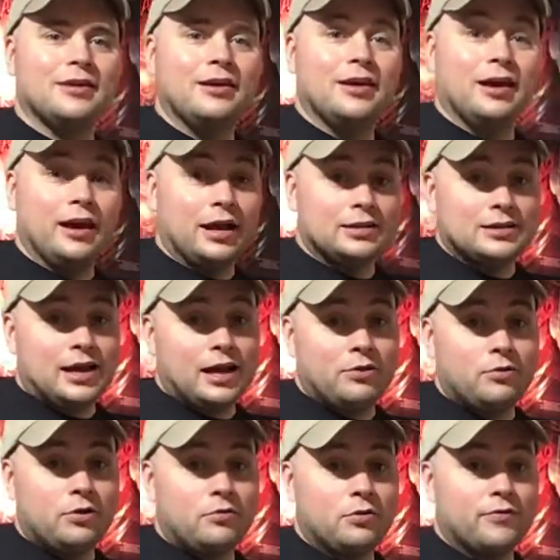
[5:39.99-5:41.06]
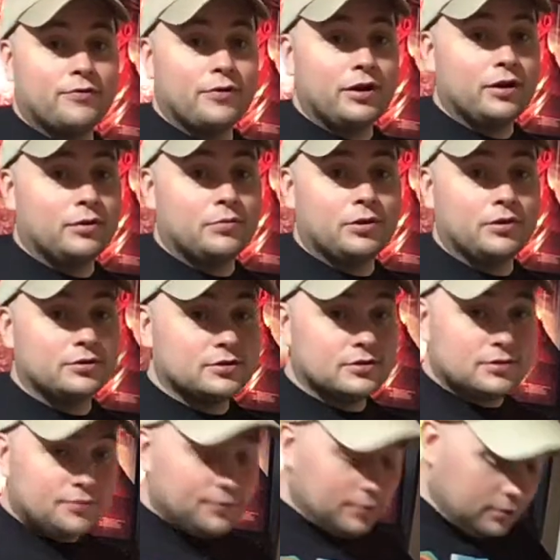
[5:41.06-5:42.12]
as I will with Freddy, because there's a
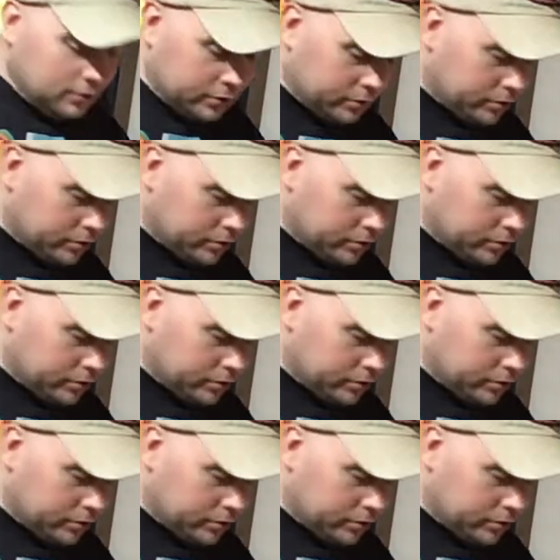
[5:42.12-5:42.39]
few little